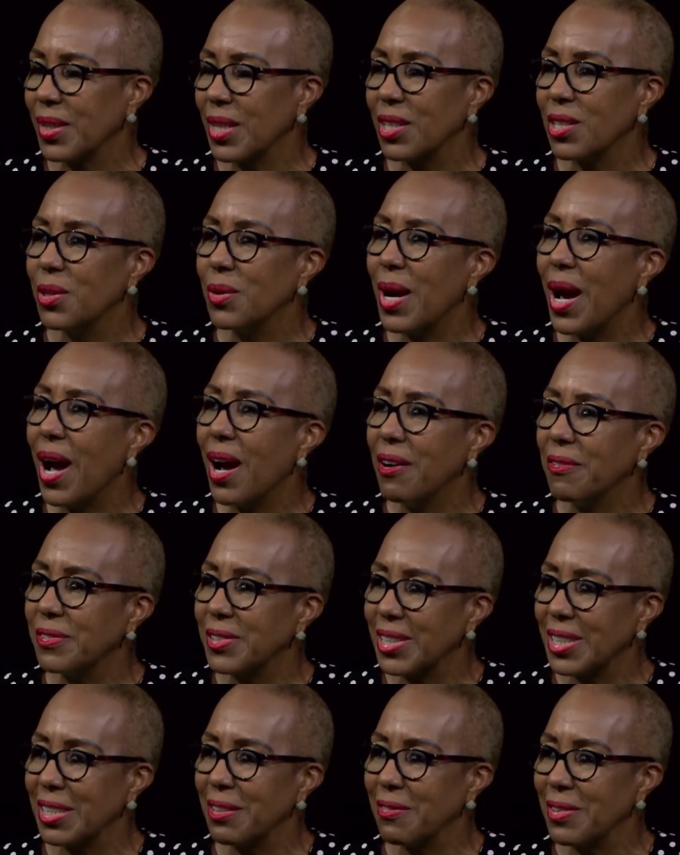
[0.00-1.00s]
You have
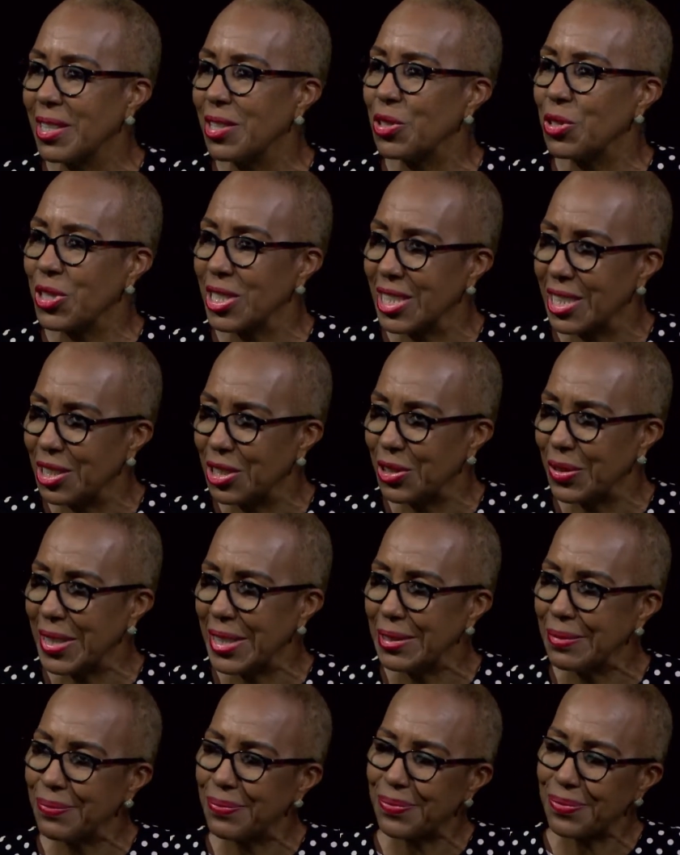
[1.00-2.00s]
to give those
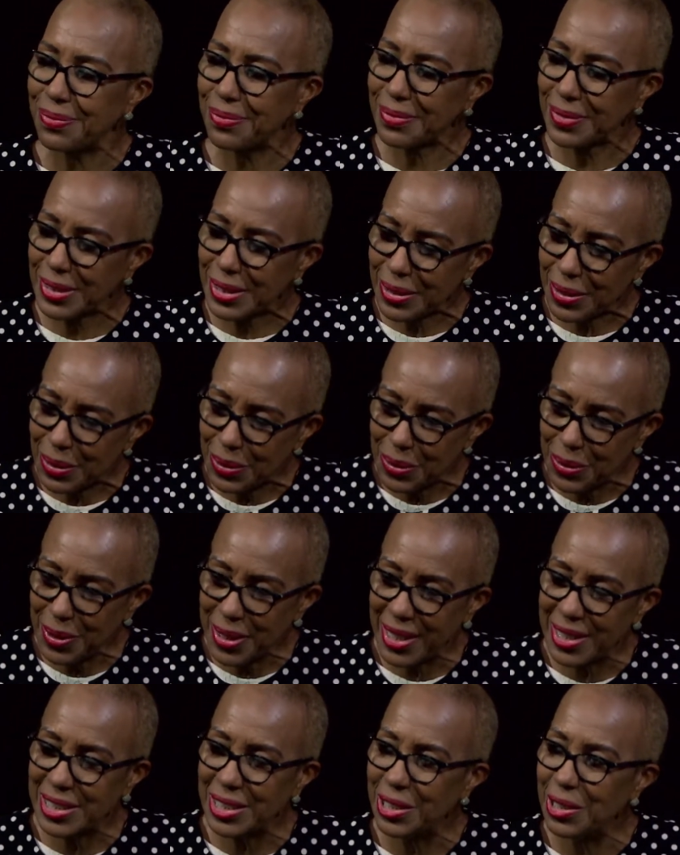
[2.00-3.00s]
children who
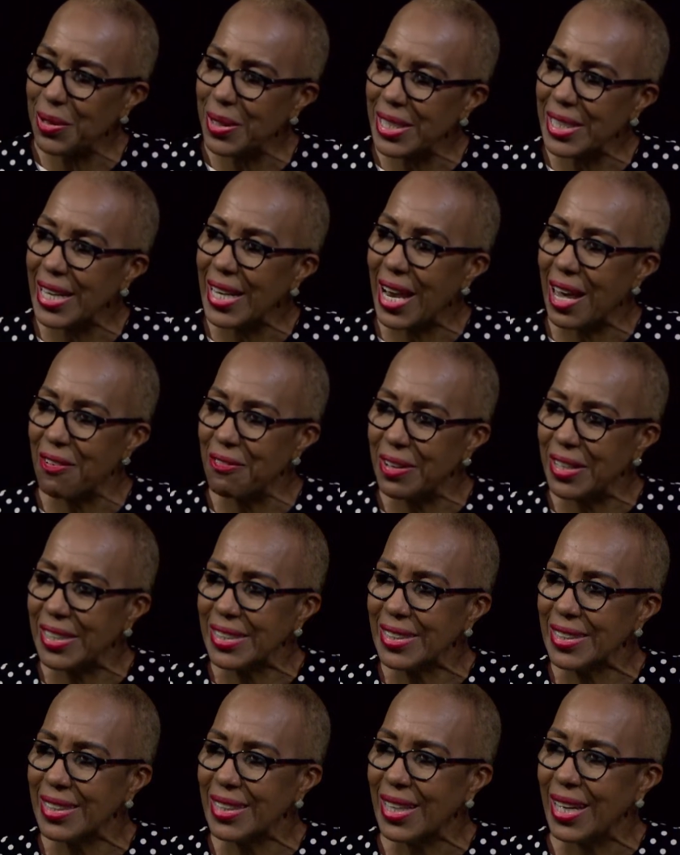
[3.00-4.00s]
get to grade
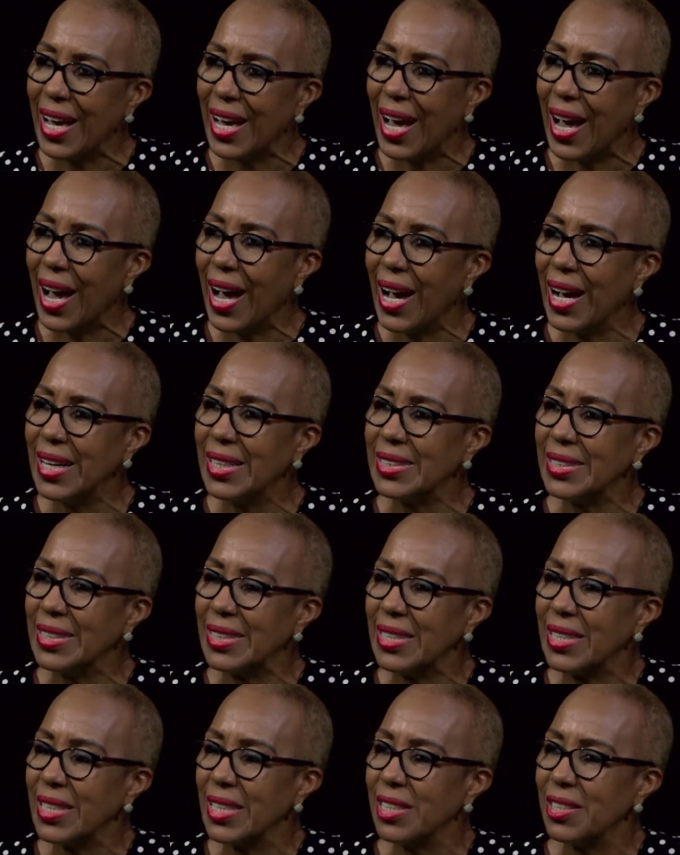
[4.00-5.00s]
11 and
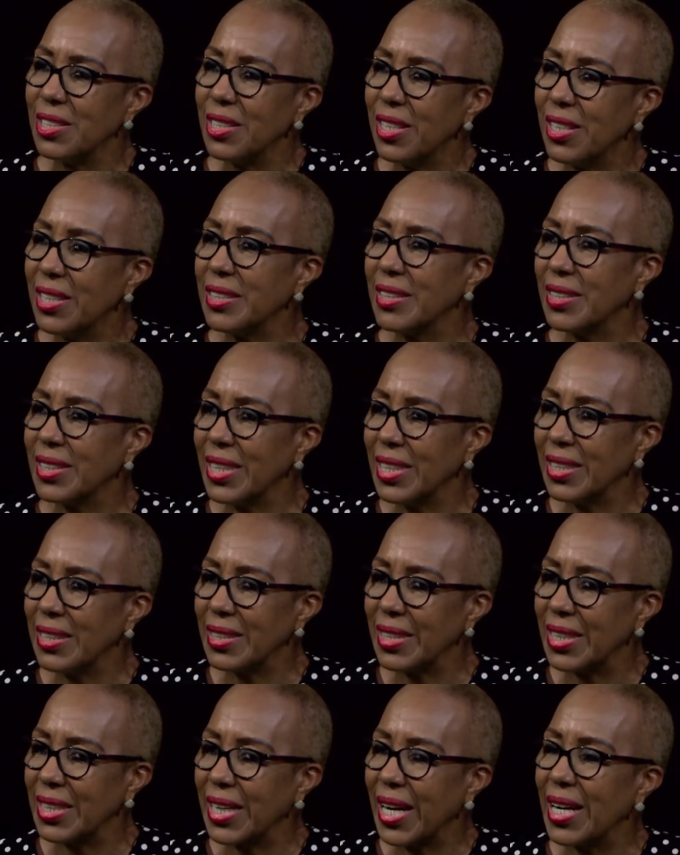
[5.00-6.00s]

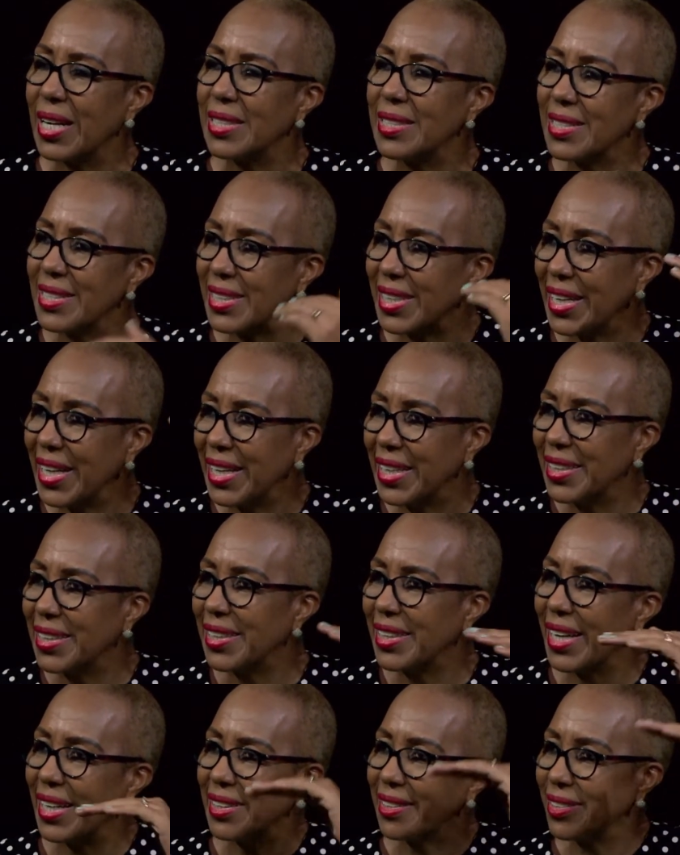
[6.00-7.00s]
they can't scale
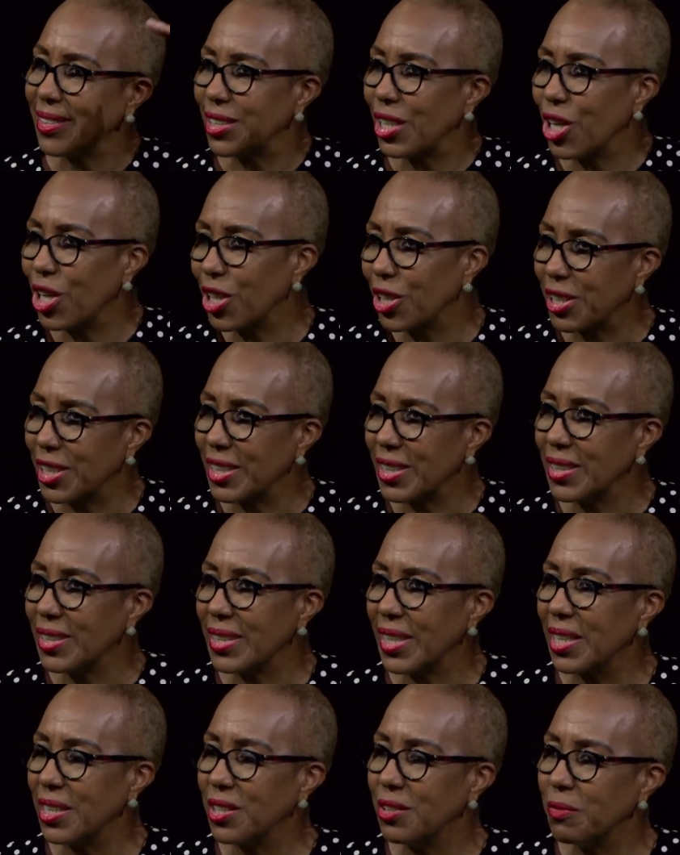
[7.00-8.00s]
that hurdle
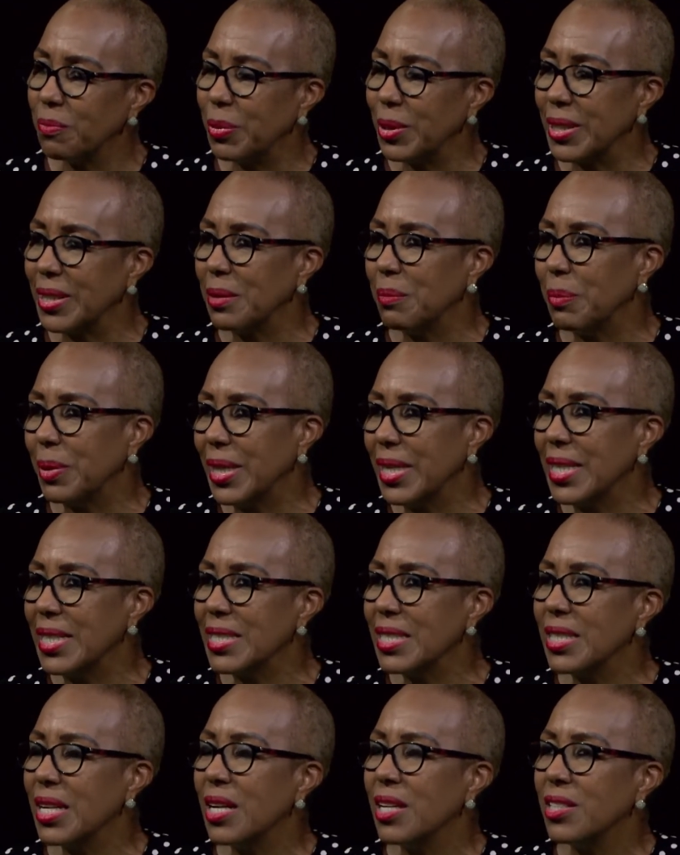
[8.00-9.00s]
that you put in
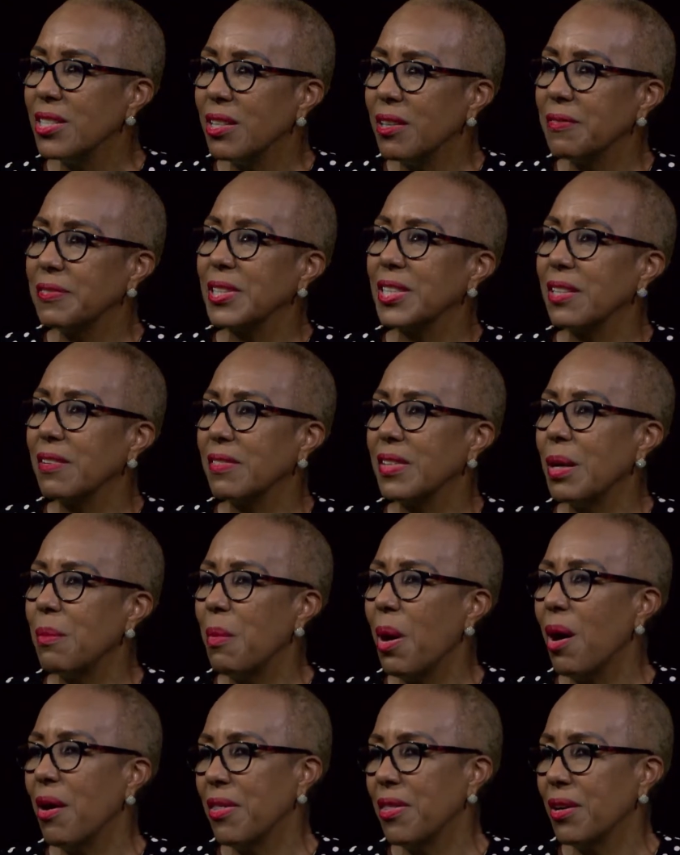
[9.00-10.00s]
place, you have to give them
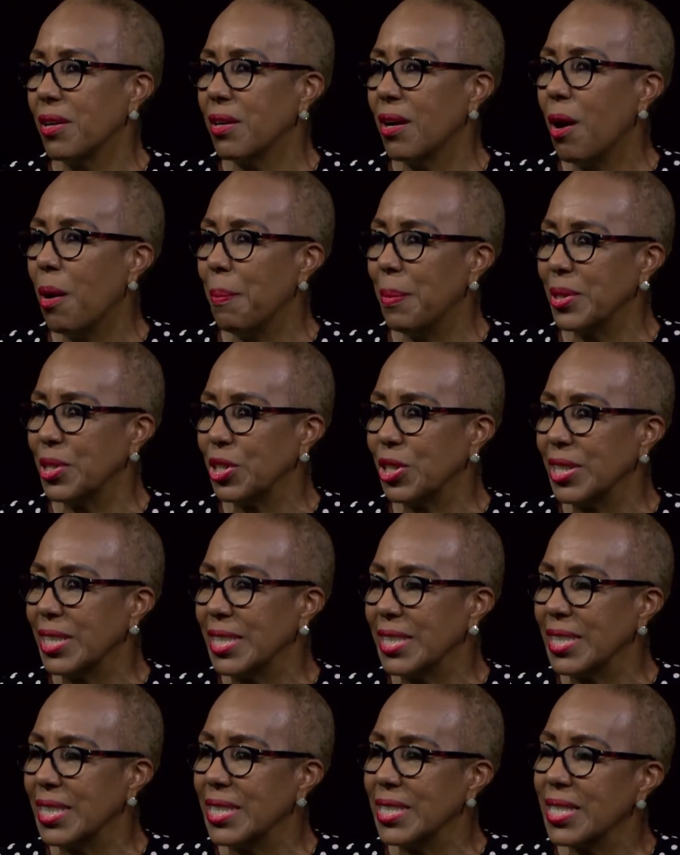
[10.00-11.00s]
other
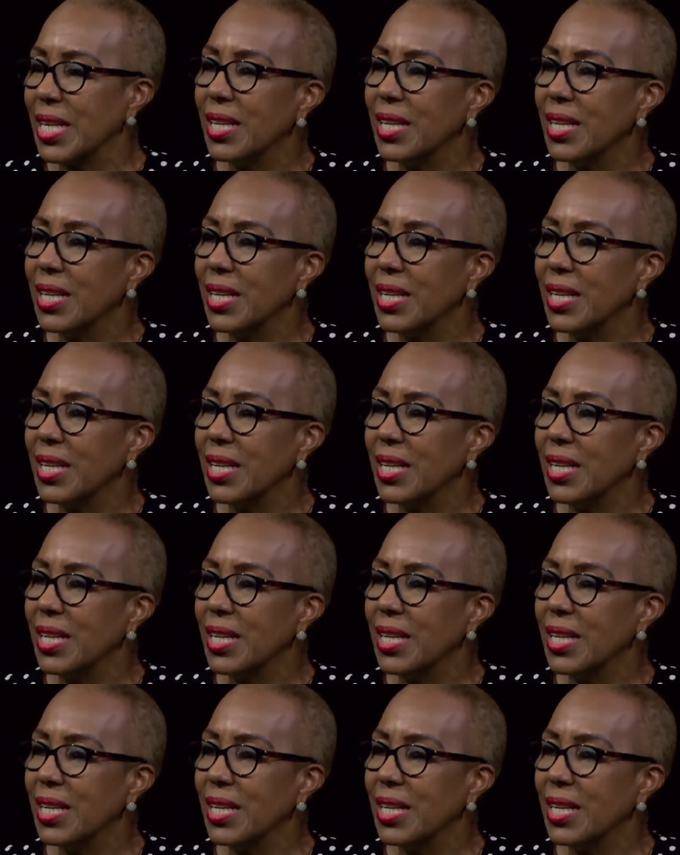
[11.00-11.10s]
opportunities.